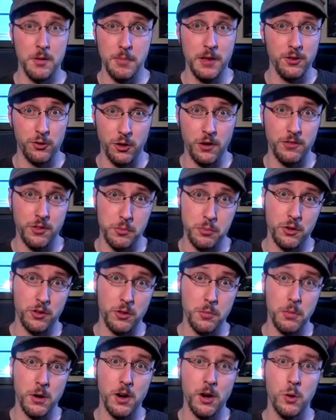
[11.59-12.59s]
based off the
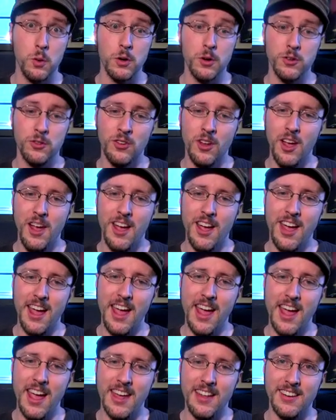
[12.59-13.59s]
book The Borrowers,
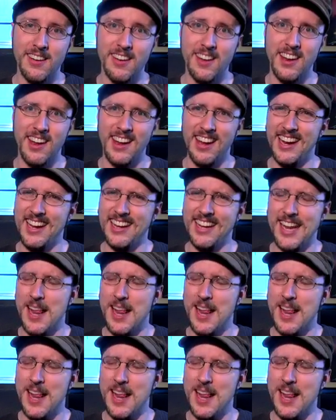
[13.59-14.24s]
and a